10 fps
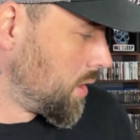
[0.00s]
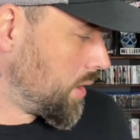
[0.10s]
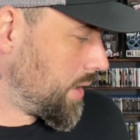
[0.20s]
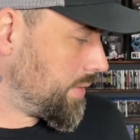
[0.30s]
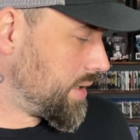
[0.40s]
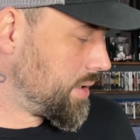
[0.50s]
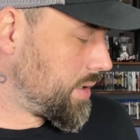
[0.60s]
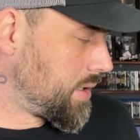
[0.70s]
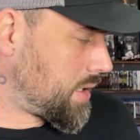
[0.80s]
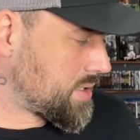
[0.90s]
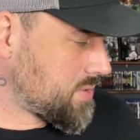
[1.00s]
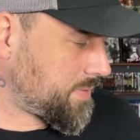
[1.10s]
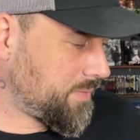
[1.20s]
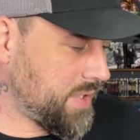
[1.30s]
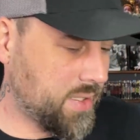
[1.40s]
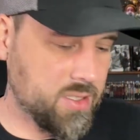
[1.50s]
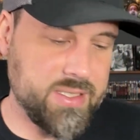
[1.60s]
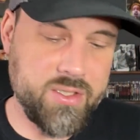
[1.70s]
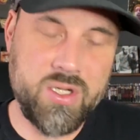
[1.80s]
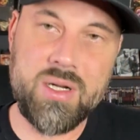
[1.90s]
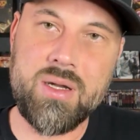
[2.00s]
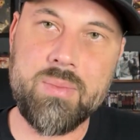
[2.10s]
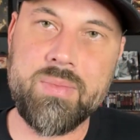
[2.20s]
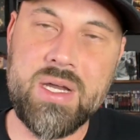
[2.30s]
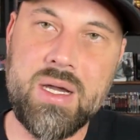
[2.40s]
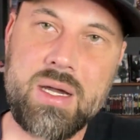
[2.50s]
And then also from Vinegar Syndrome,